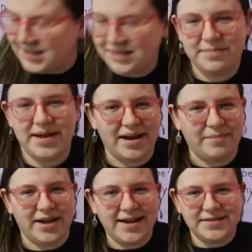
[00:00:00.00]
I didn't pick it
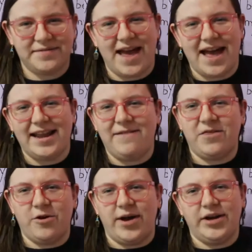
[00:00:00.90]
up because of that,
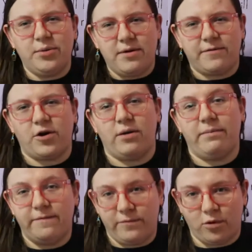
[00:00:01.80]
even though I knew of her
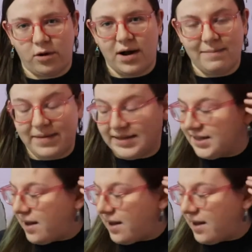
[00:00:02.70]
before I picked it